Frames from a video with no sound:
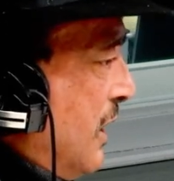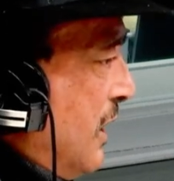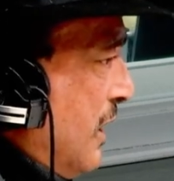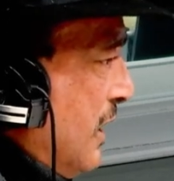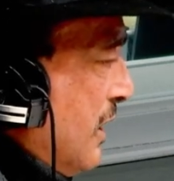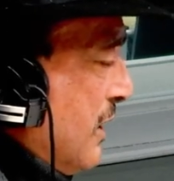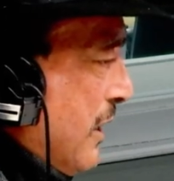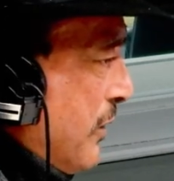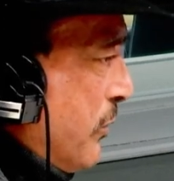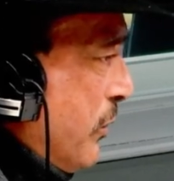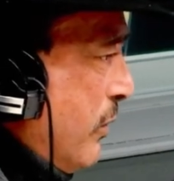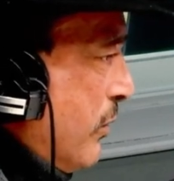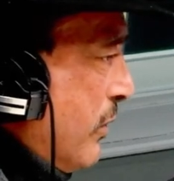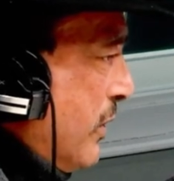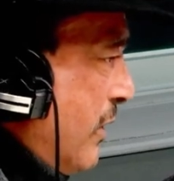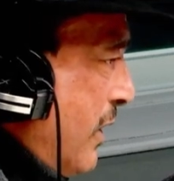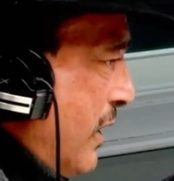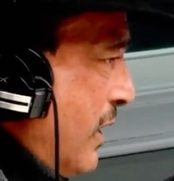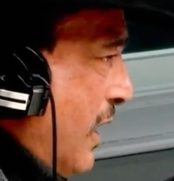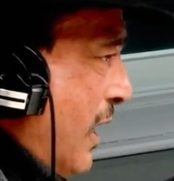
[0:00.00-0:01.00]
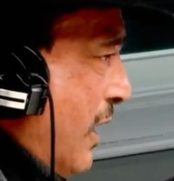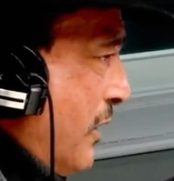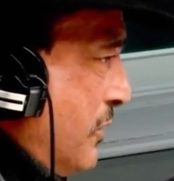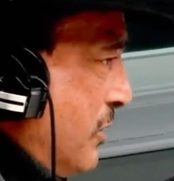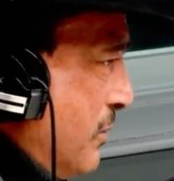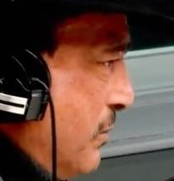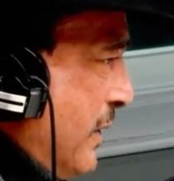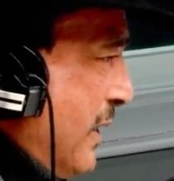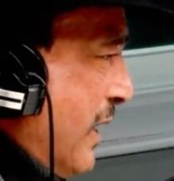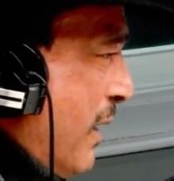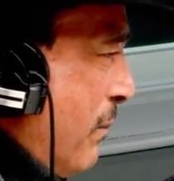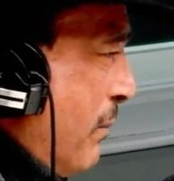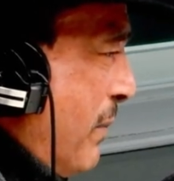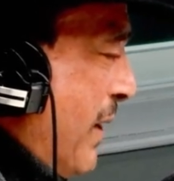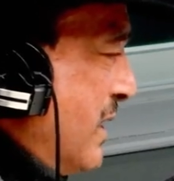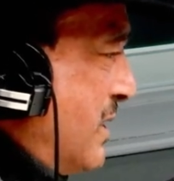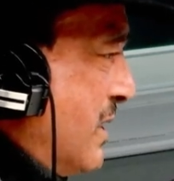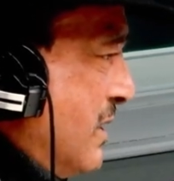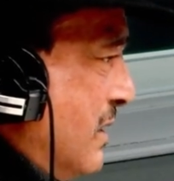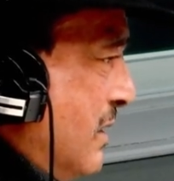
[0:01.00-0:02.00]
that we were not allowed to be
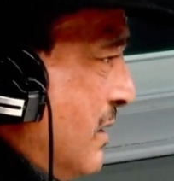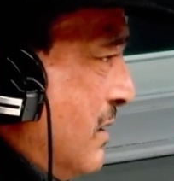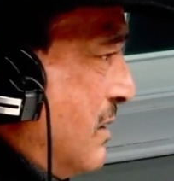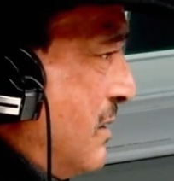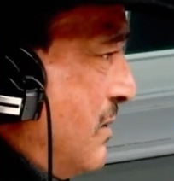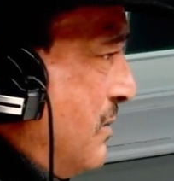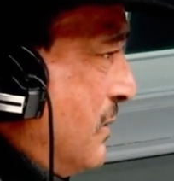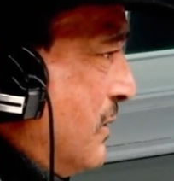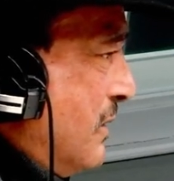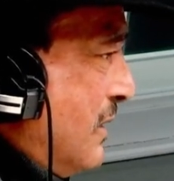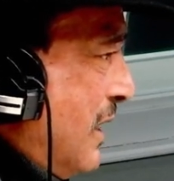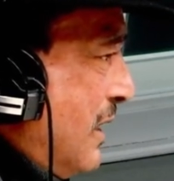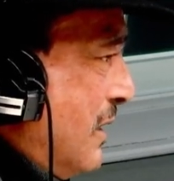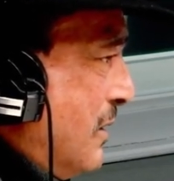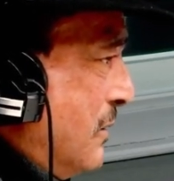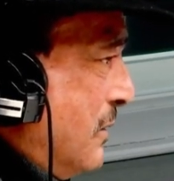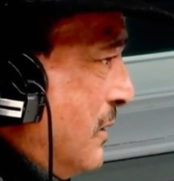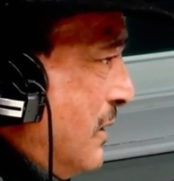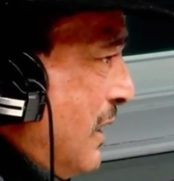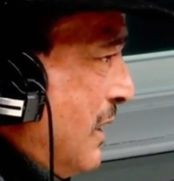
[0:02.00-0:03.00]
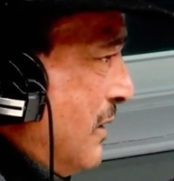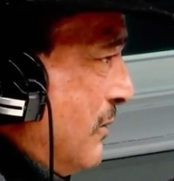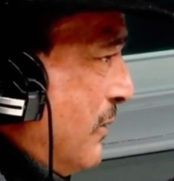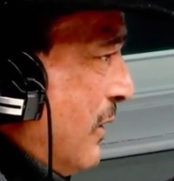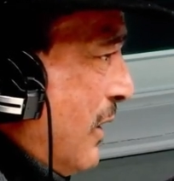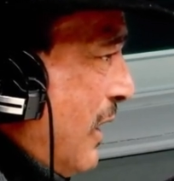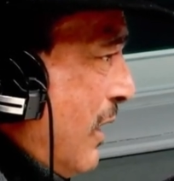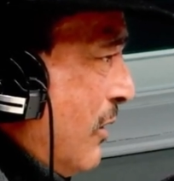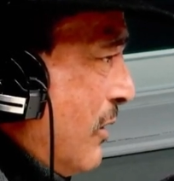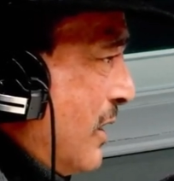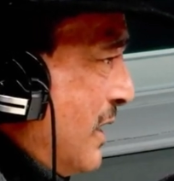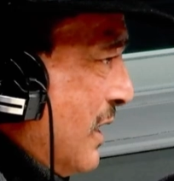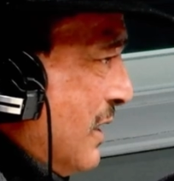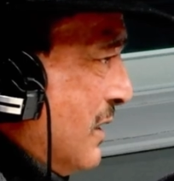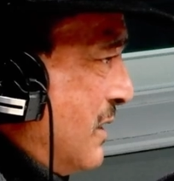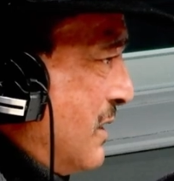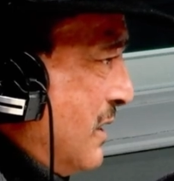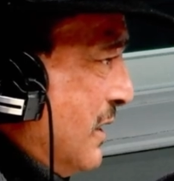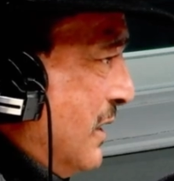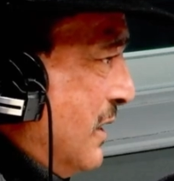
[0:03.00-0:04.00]
ambassadors for our
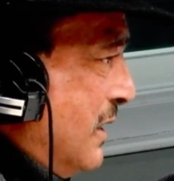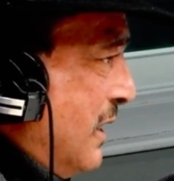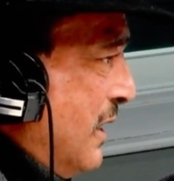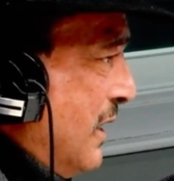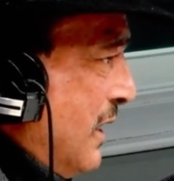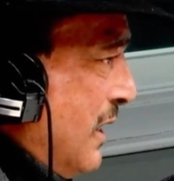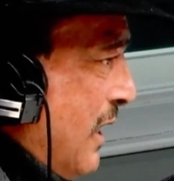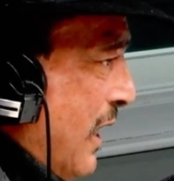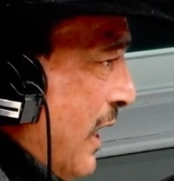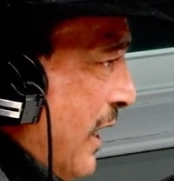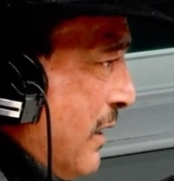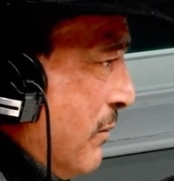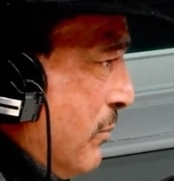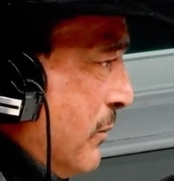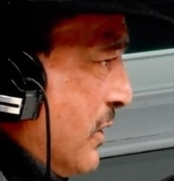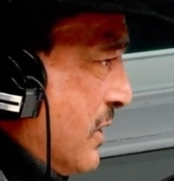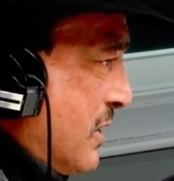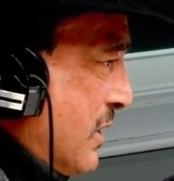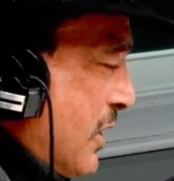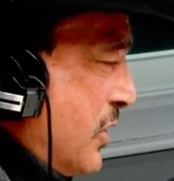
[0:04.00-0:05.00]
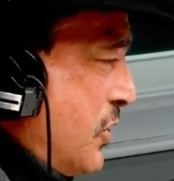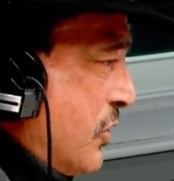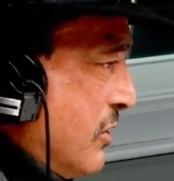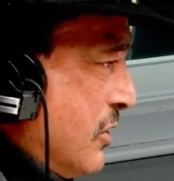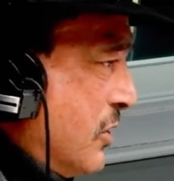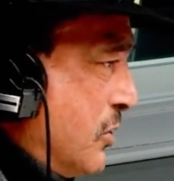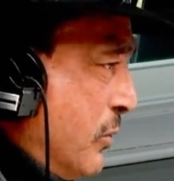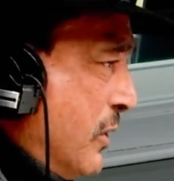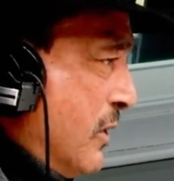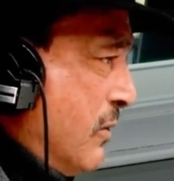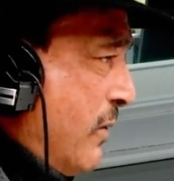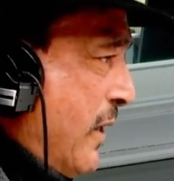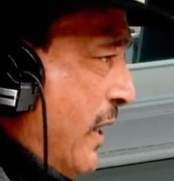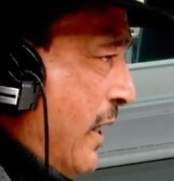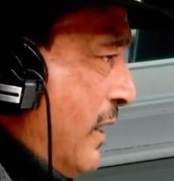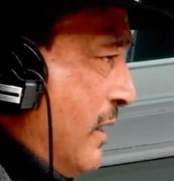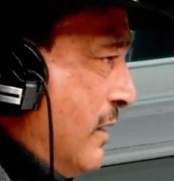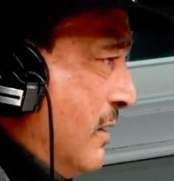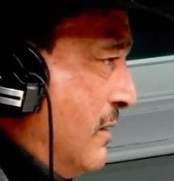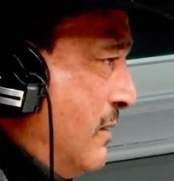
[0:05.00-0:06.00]
country, and musicians would have
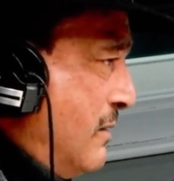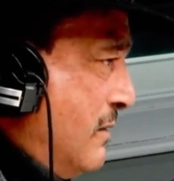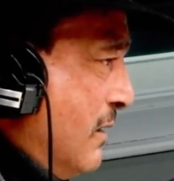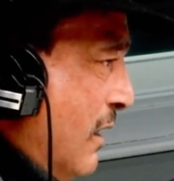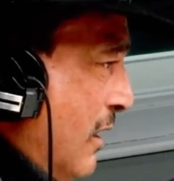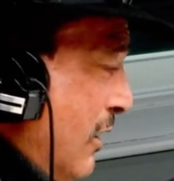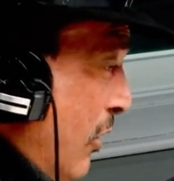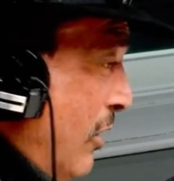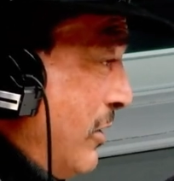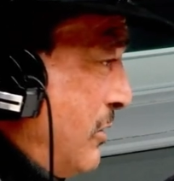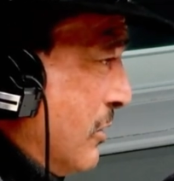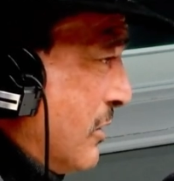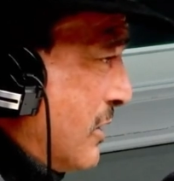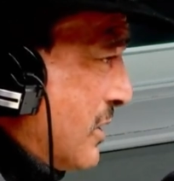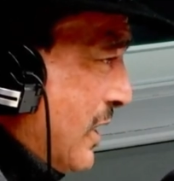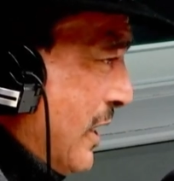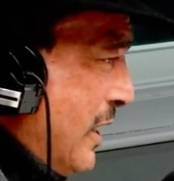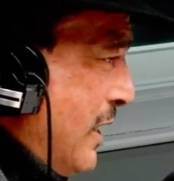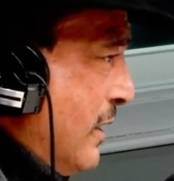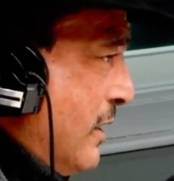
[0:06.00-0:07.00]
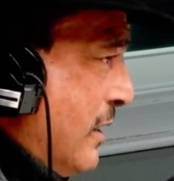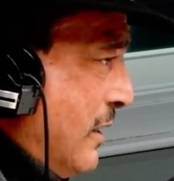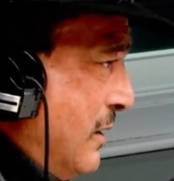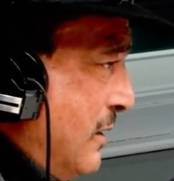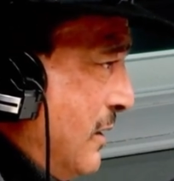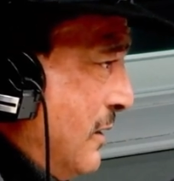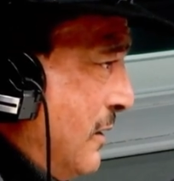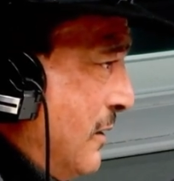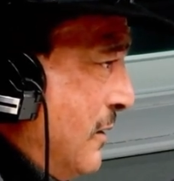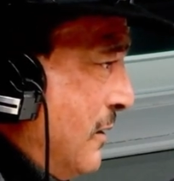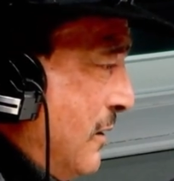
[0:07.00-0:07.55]
had a lot to say. But how did